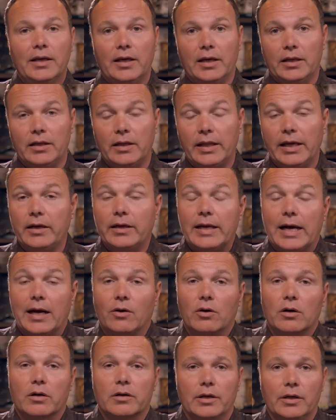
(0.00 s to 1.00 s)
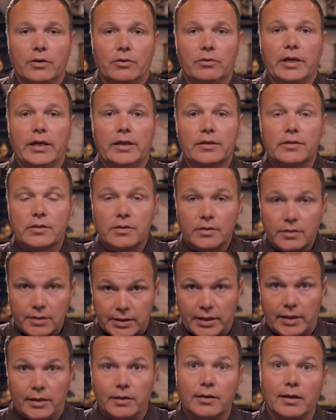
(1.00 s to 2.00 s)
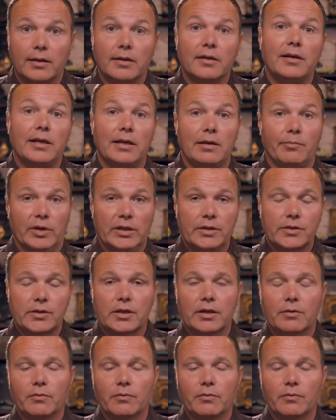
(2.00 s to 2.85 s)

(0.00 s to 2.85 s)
and they now are known as Satan and the demons.